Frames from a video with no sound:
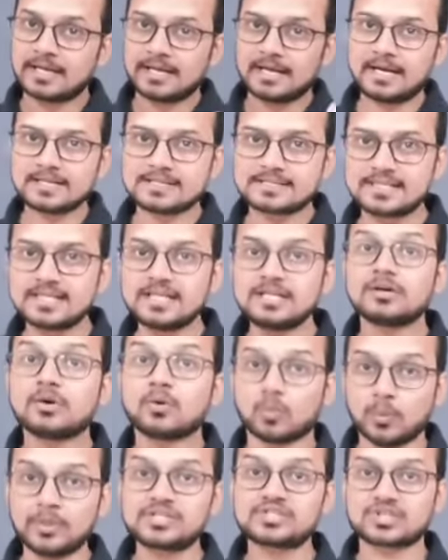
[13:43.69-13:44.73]
Let us
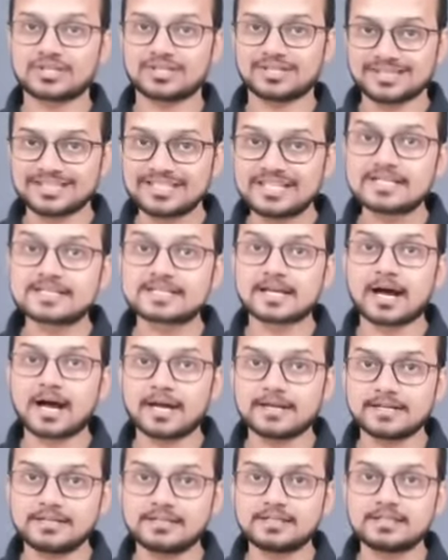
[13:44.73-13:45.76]
see which these
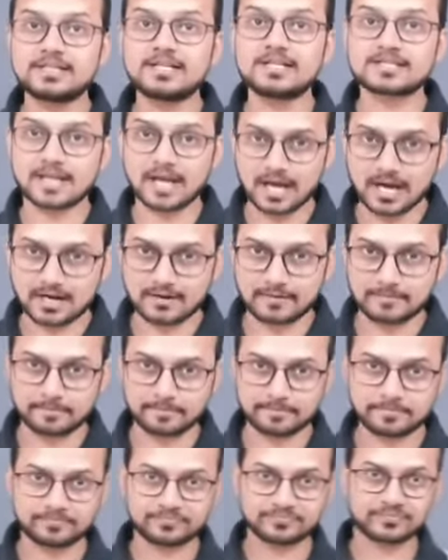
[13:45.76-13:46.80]
identities are.